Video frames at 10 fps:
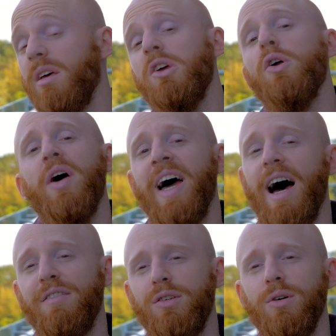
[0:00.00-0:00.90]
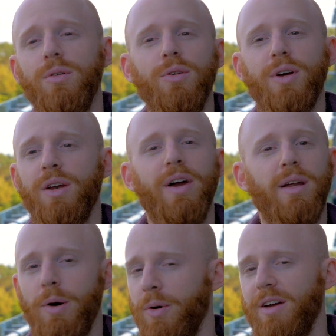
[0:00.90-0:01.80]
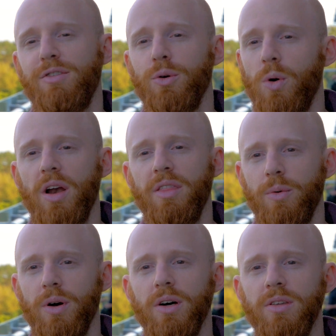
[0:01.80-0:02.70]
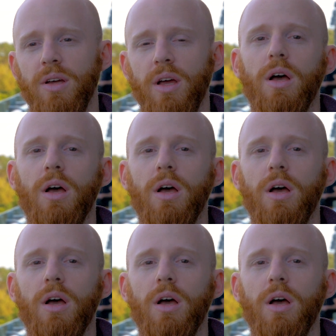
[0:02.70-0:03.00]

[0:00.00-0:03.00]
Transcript: You don't have to. You can write about whatever you want in the world.